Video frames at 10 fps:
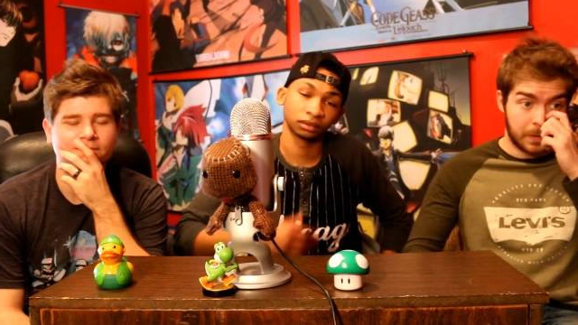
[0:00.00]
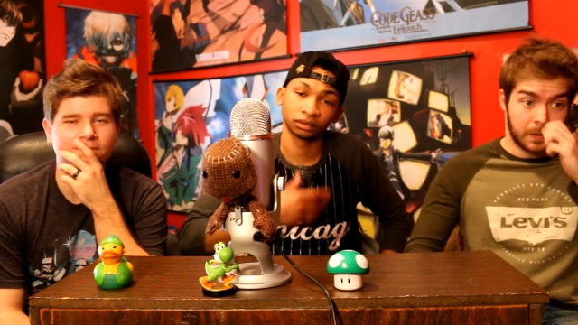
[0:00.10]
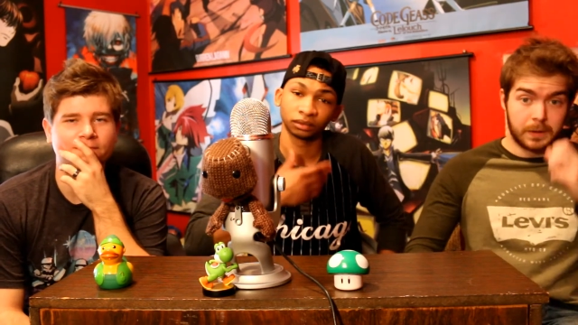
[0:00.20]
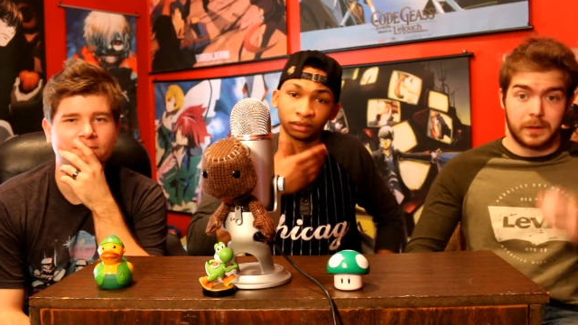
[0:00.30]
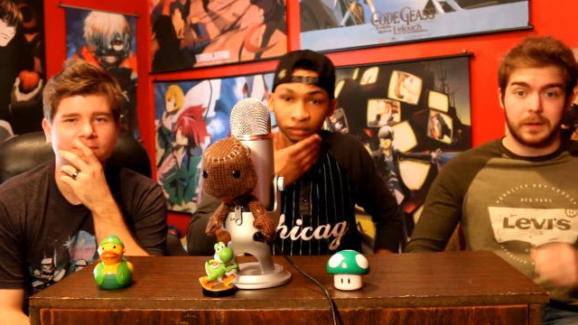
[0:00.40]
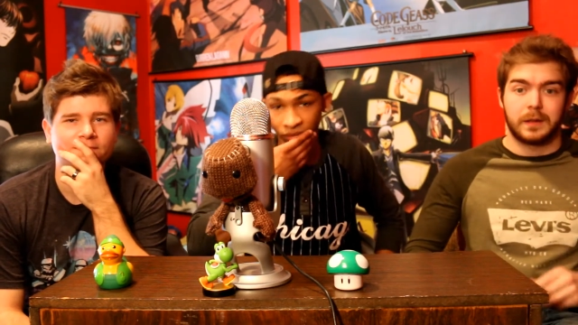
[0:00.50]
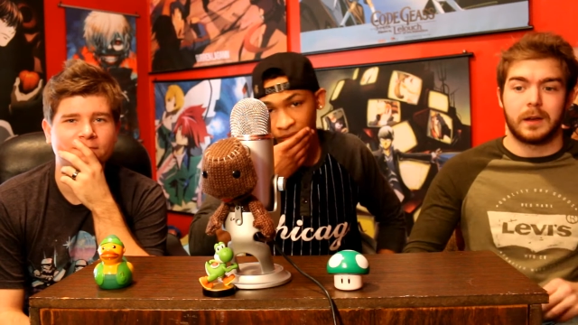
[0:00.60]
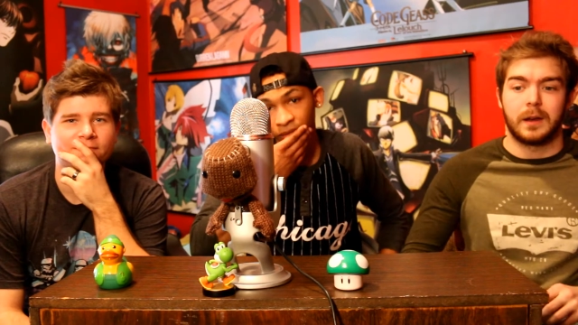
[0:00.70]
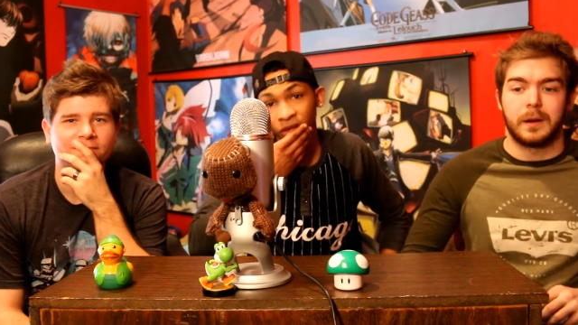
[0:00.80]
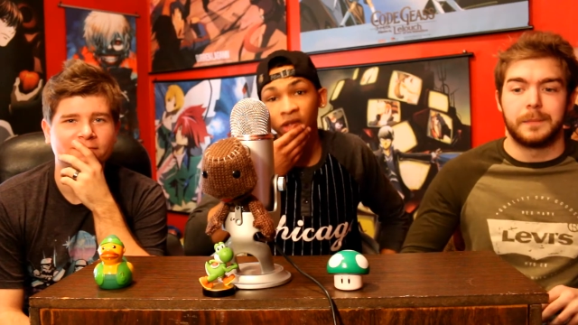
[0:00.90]
Speaker 1: Hmm.
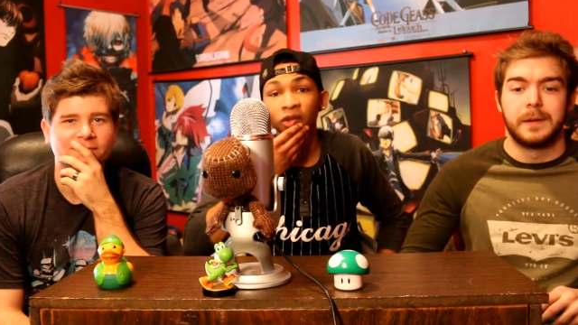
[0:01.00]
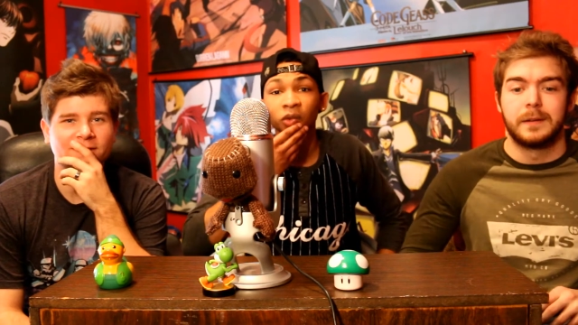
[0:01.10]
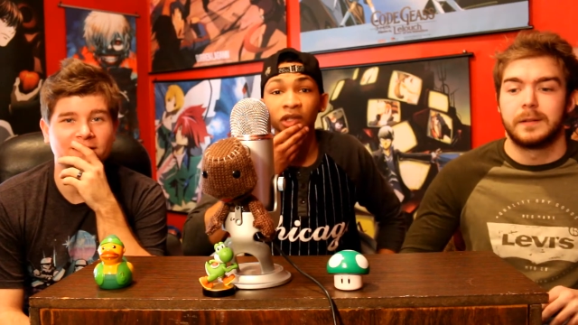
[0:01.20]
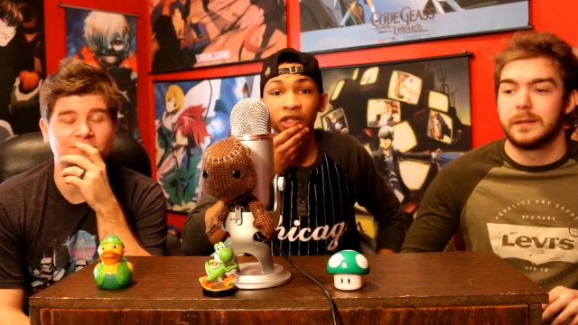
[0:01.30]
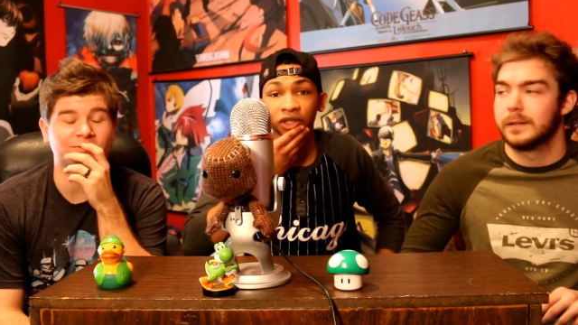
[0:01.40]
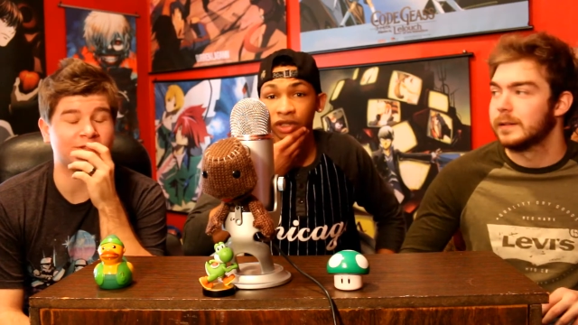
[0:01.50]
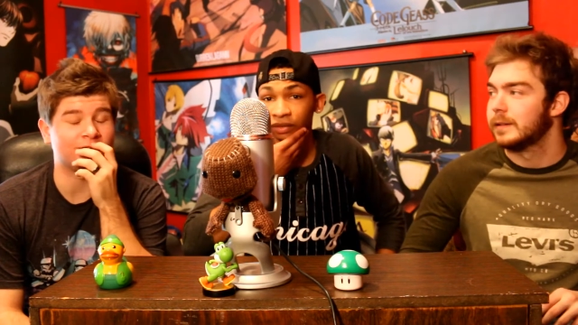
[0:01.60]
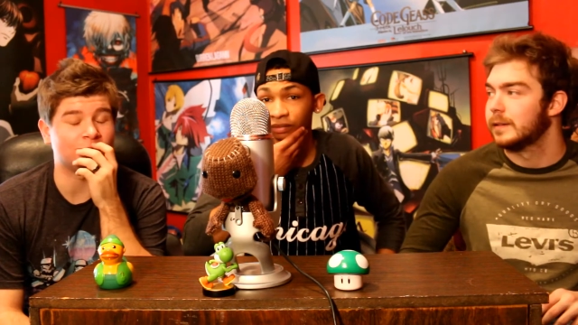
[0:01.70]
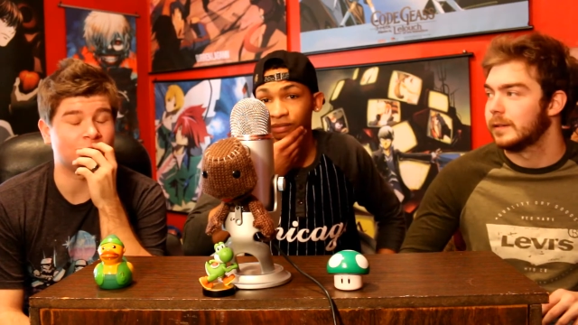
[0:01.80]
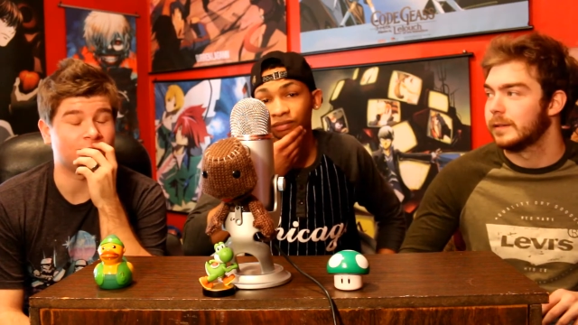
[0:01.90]
Um, good. Wish. That's really
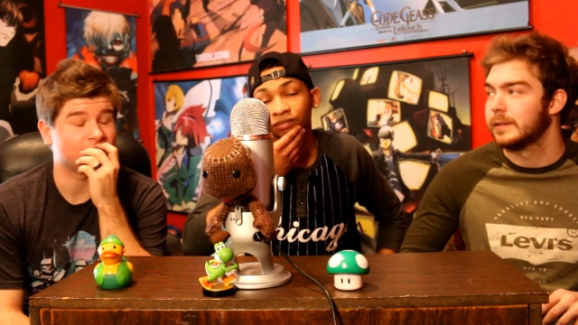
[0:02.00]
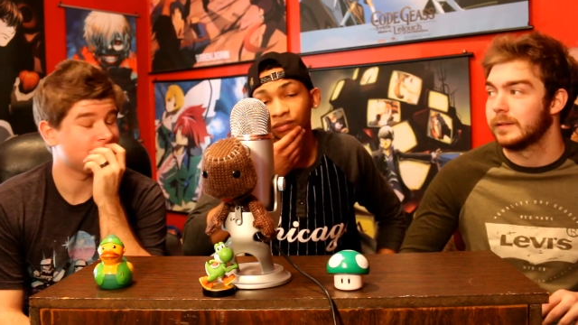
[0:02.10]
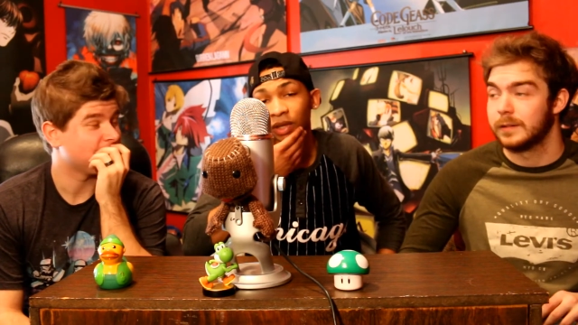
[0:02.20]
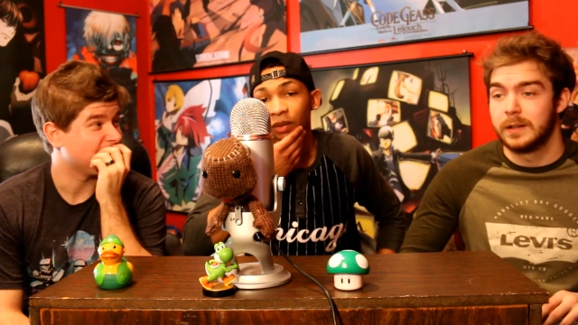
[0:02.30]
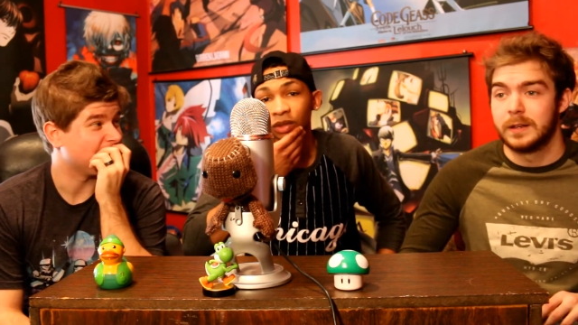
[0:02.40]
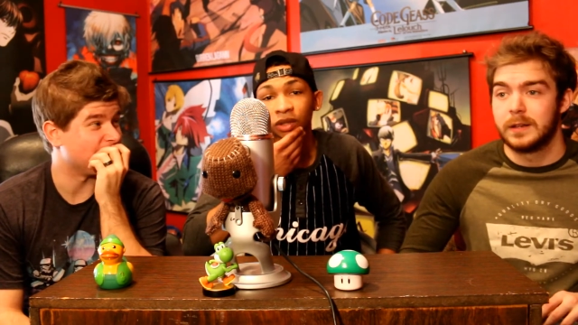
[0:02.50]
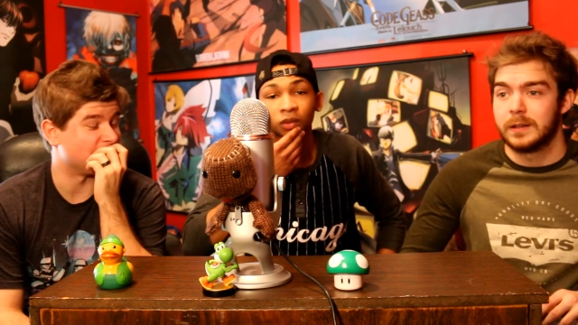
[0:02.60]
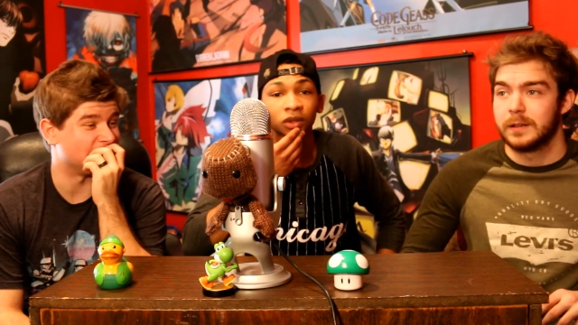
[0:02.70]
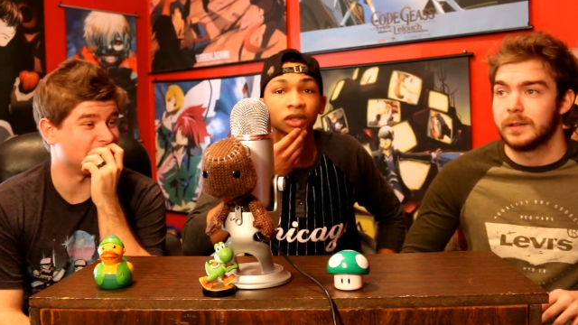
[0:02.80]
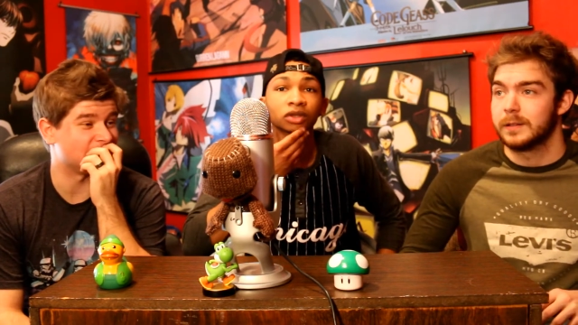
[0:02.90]
cool. That I
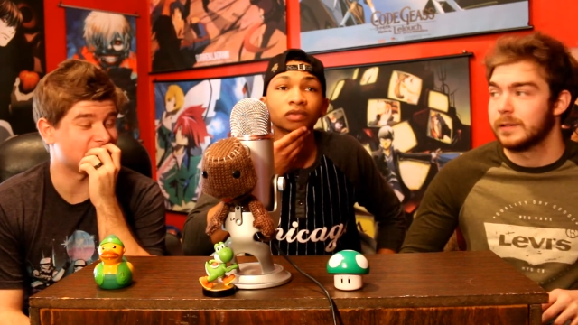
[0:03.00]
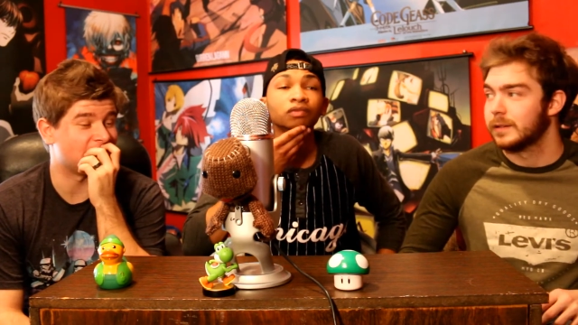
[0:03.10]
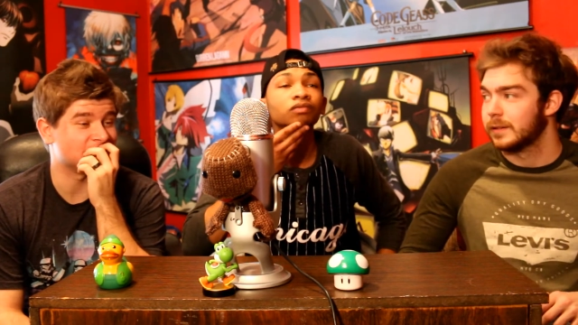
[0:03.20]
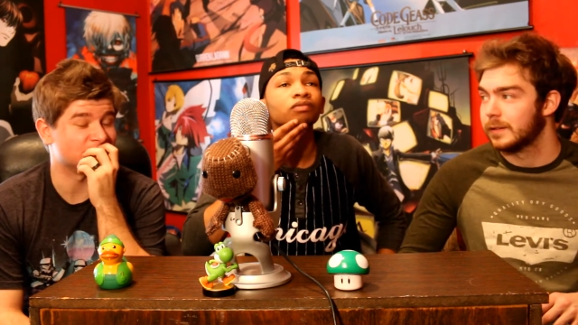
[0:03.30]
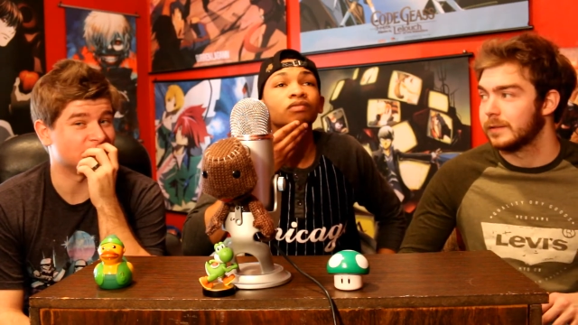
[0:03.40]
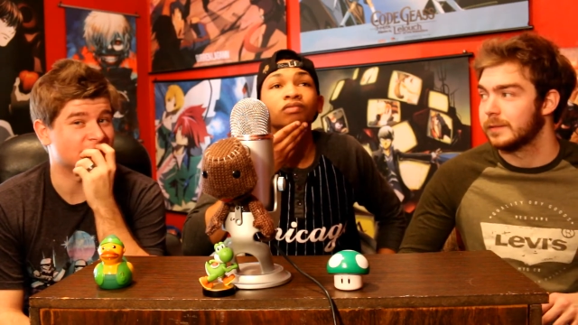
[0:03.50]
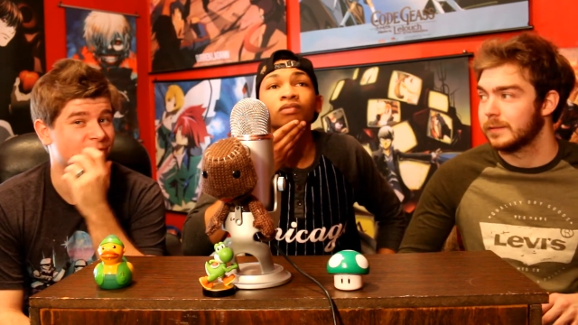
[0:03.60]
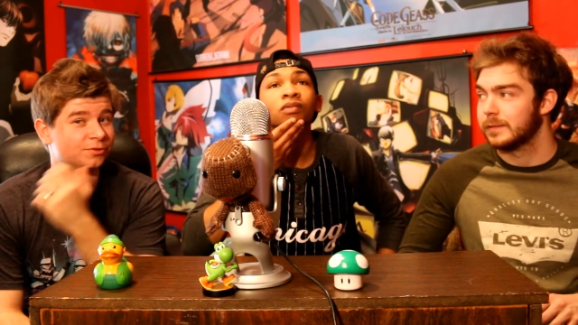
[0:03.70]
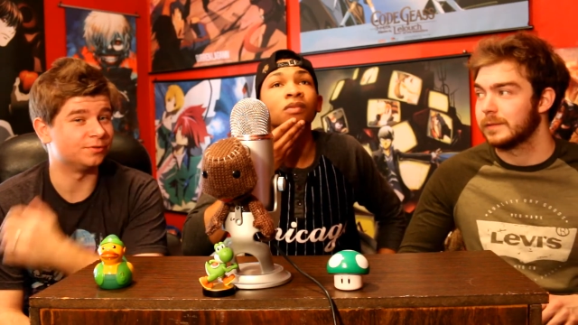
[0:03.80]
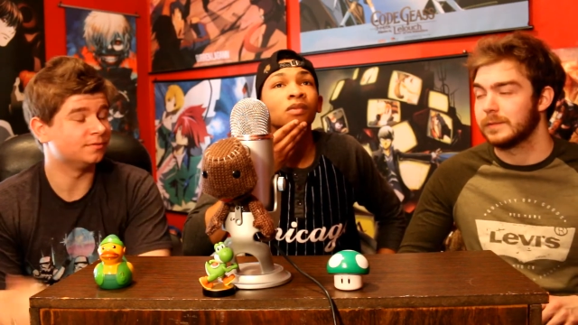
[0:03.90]
mean, wish. that's awesome of that
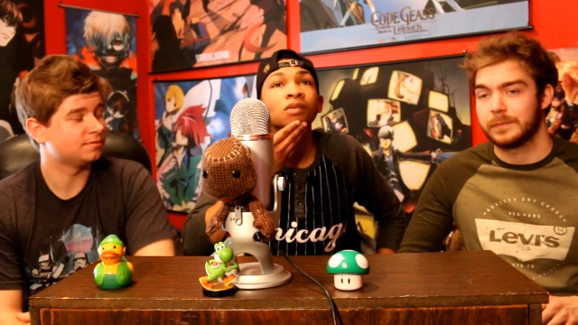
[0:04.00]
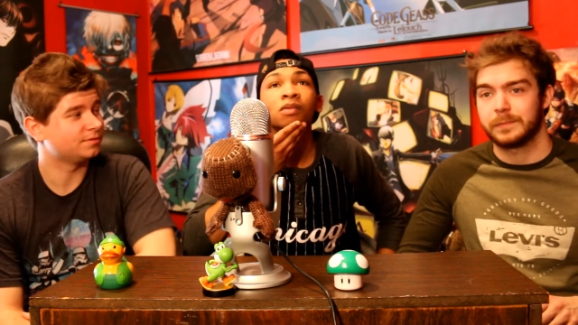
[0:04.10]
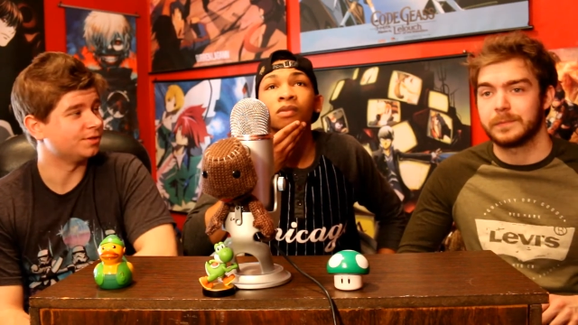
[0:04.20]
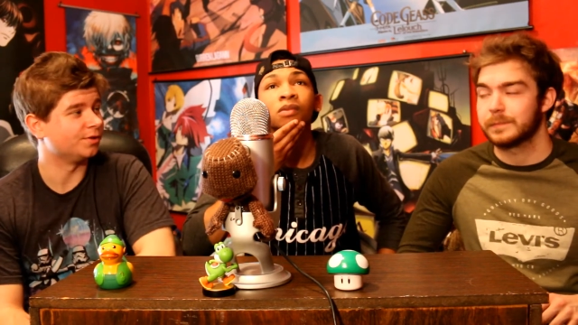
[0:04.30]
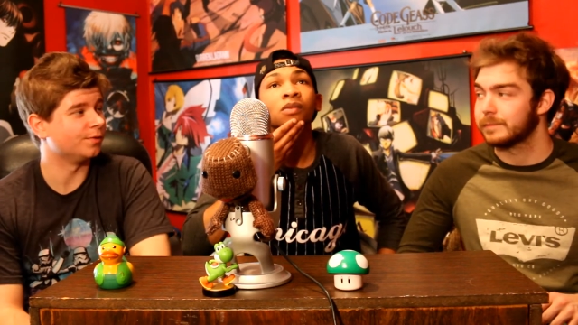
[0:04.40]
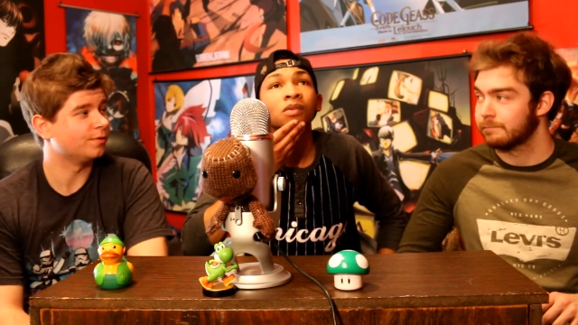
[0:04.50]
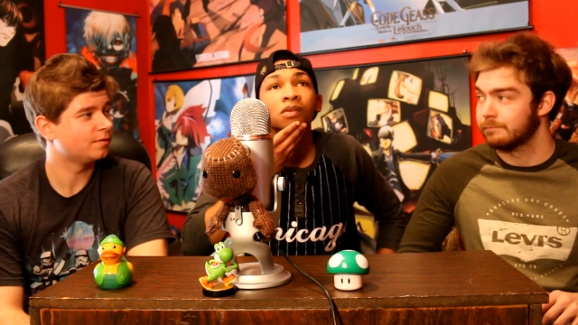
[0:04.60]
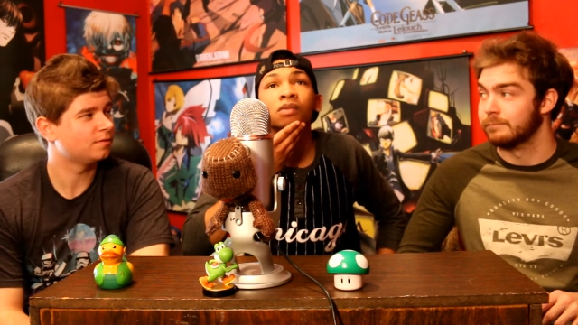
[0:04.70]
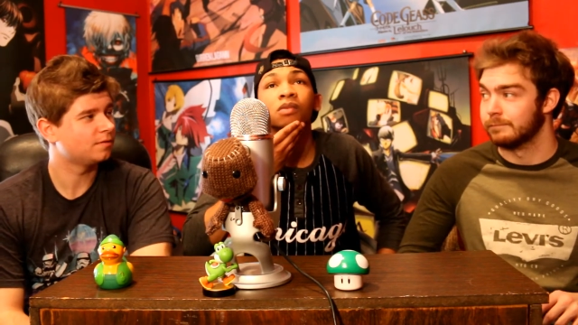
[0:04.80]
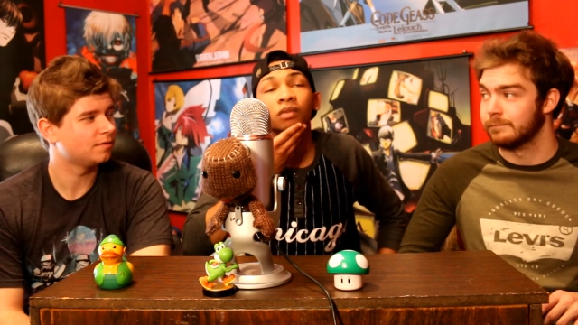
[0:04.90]
dude to do.
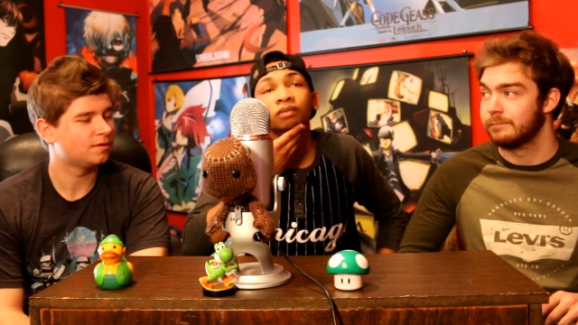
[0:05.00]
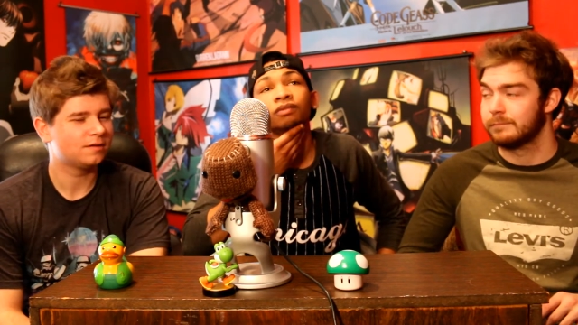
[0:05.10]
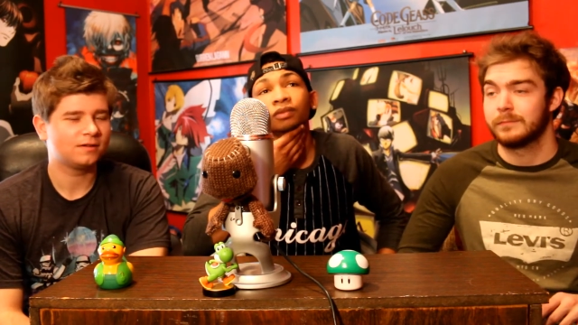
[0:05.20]
Mm-hmm.